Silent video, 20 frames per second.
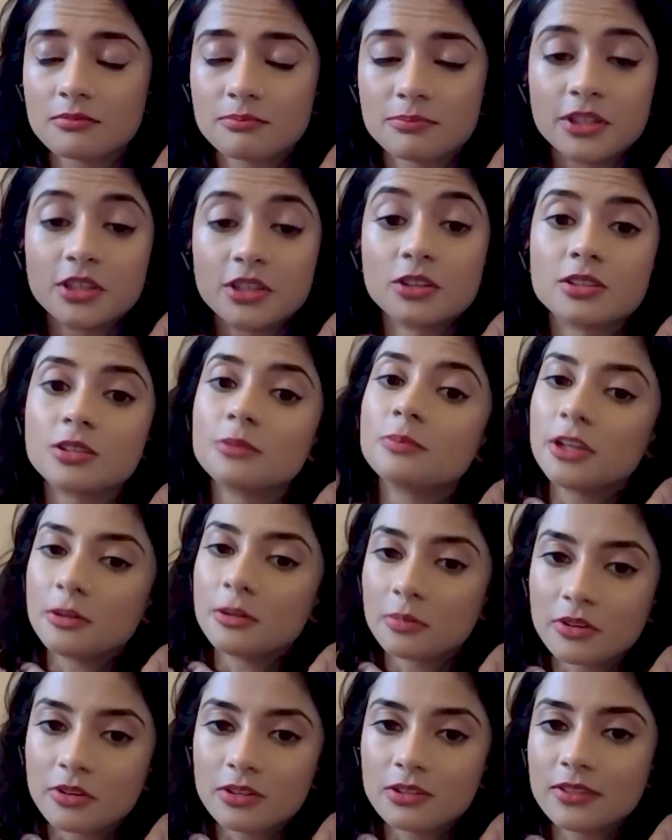be good to
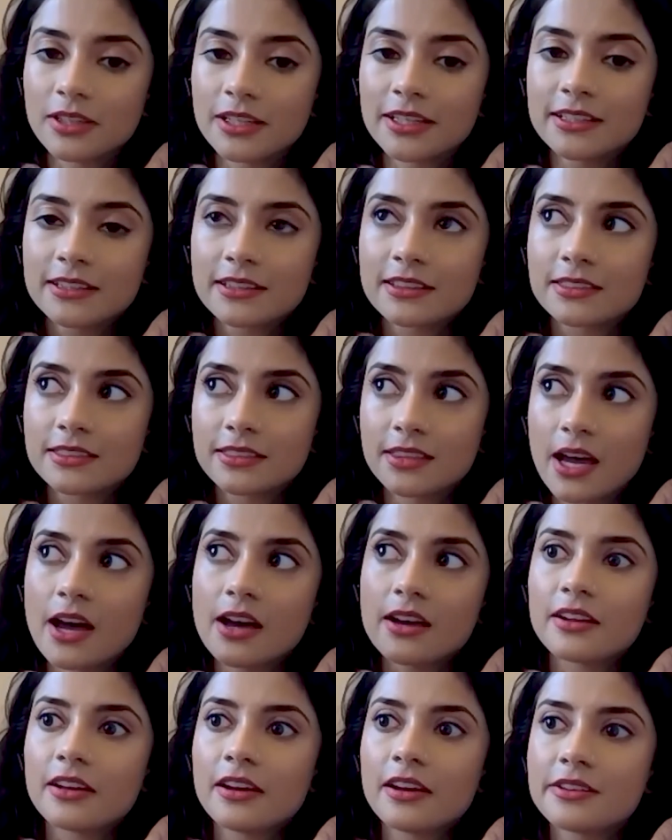people, like
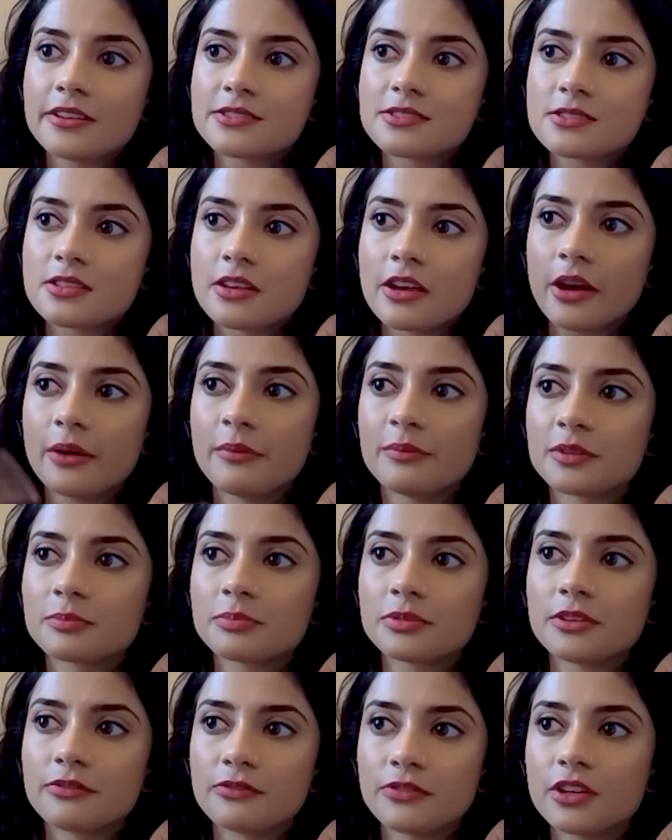that has helped
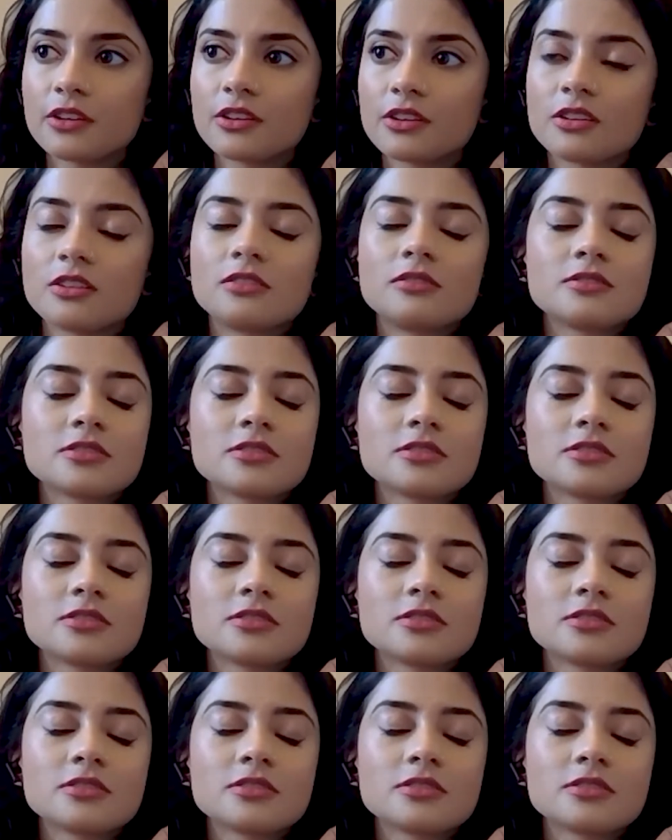the fear